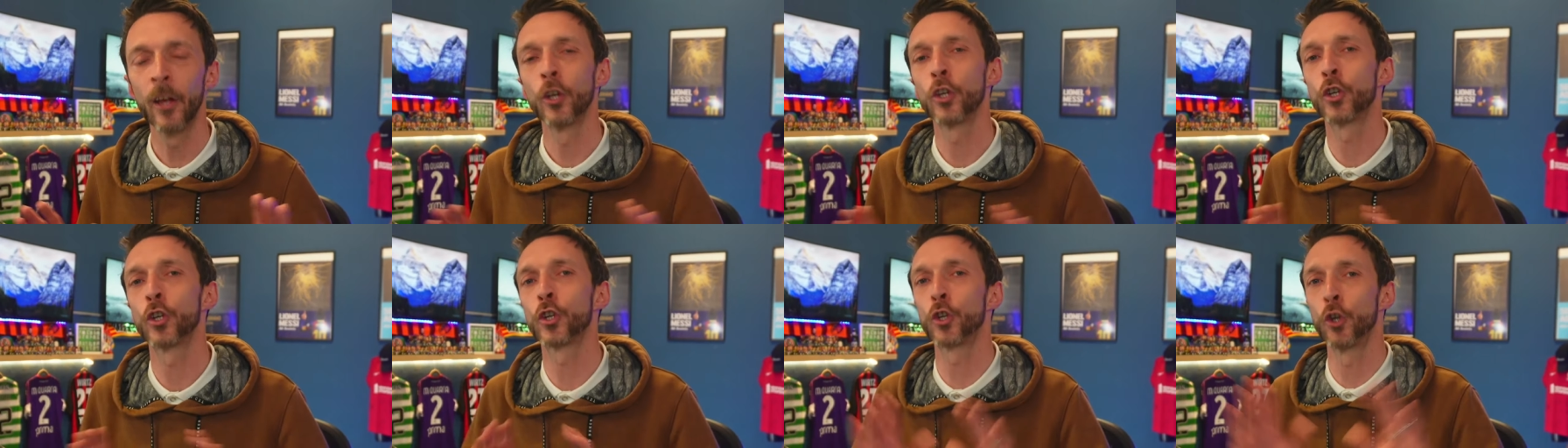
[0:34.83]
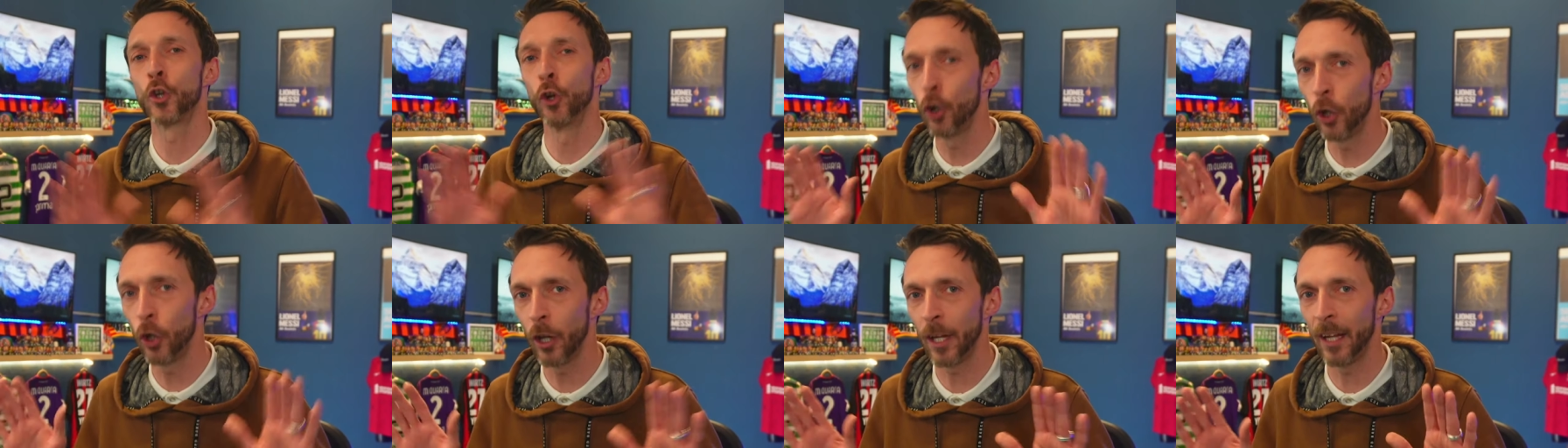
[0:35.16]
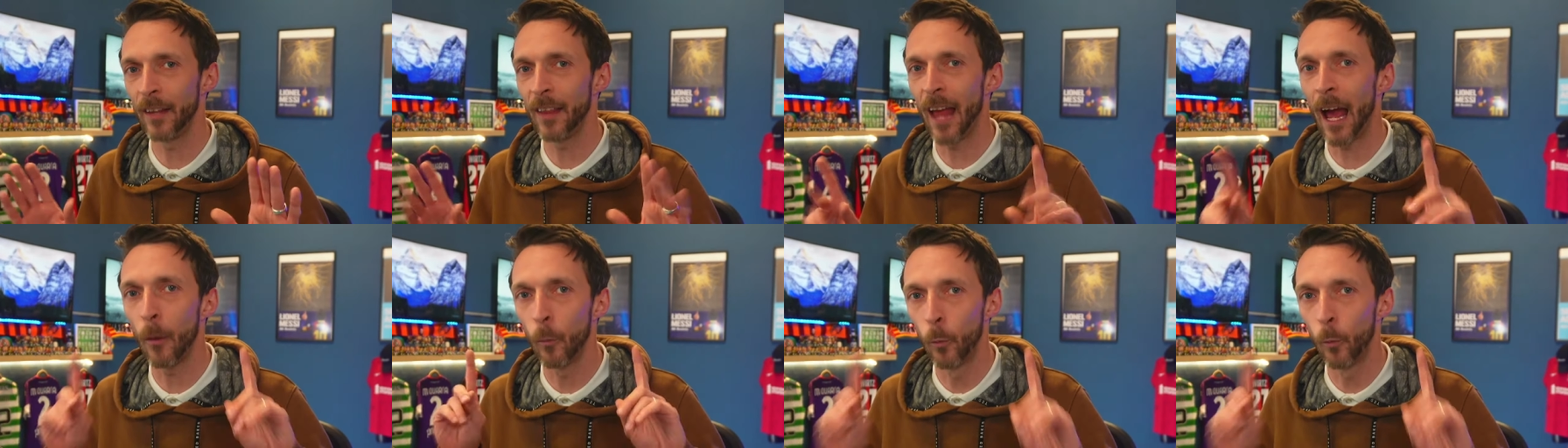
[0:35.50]

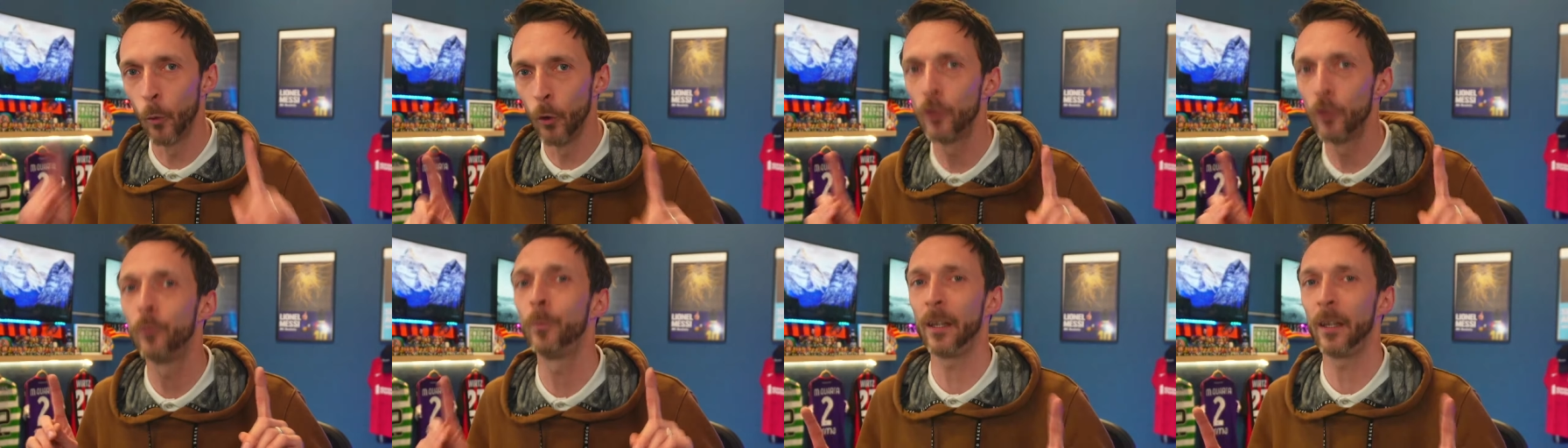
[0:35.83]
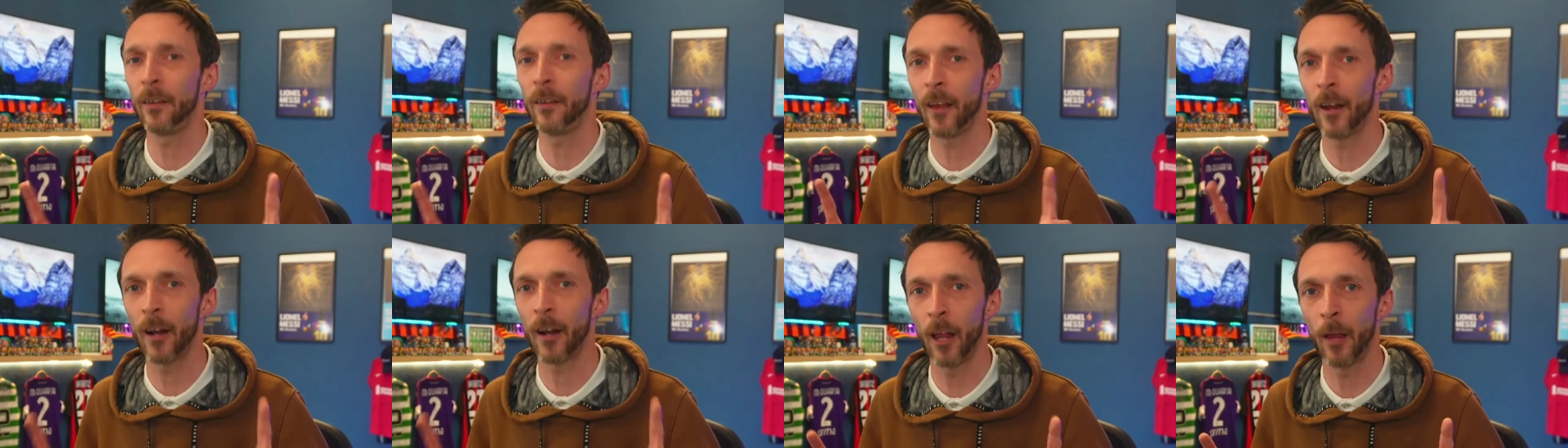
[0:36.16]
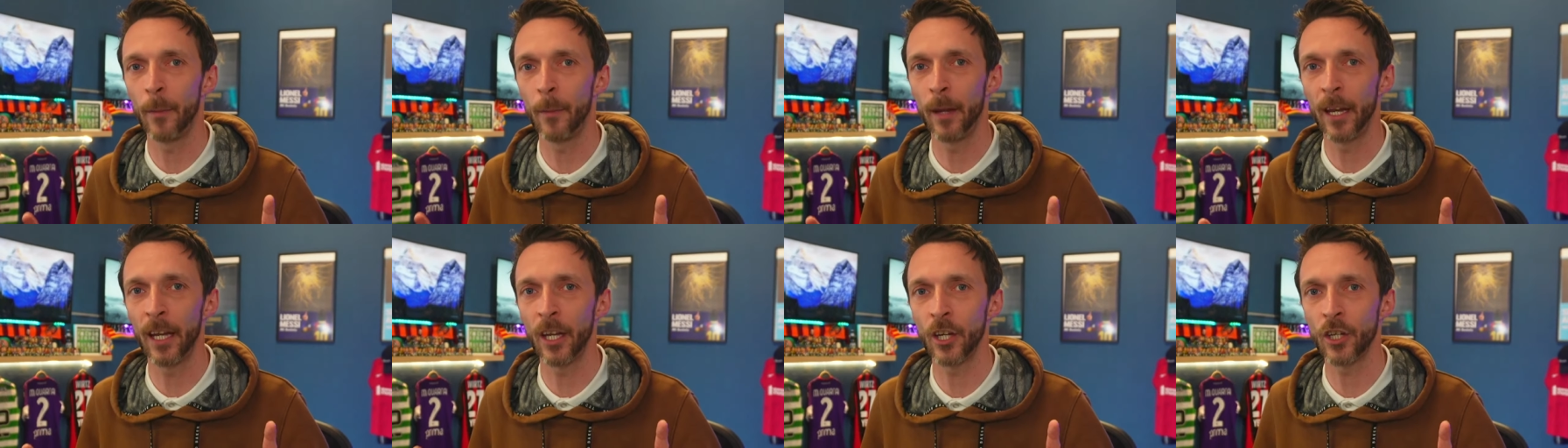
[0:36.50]
surely that would be their
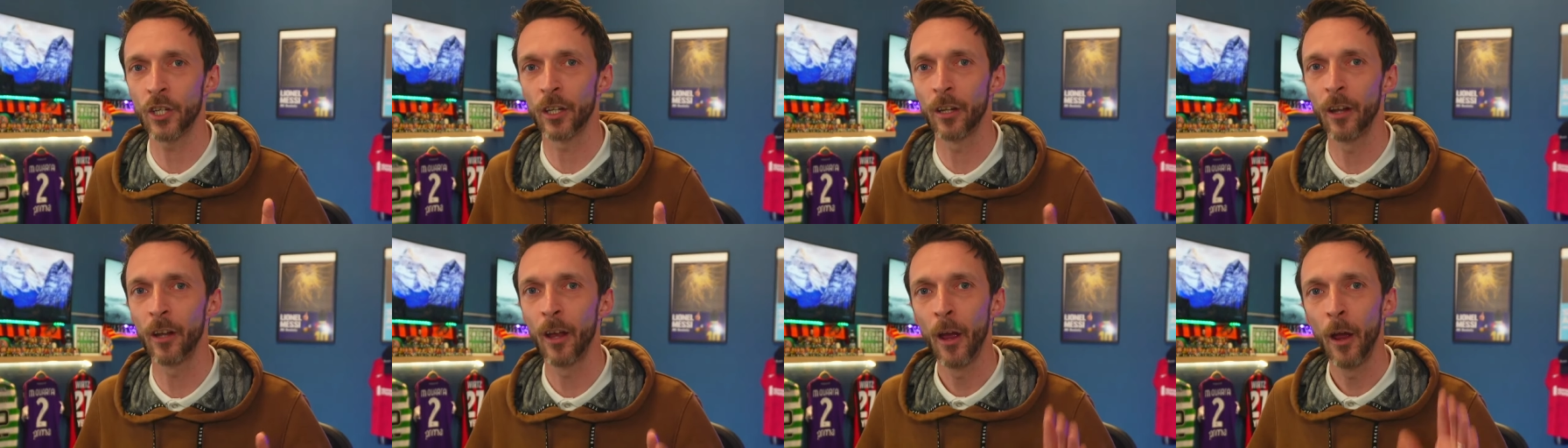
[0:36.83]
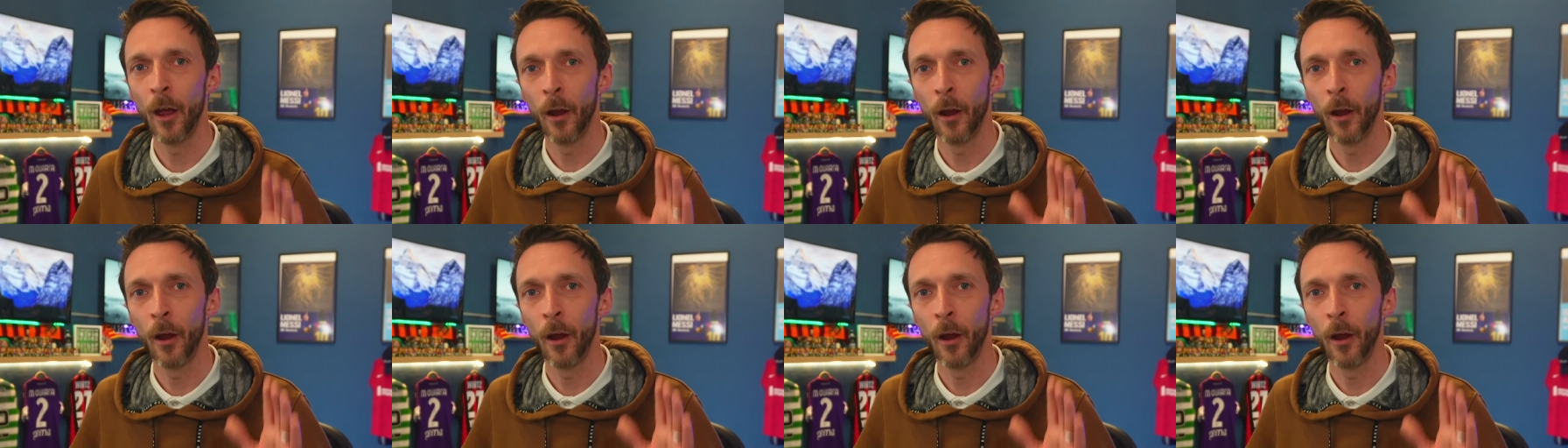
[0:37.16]
elimination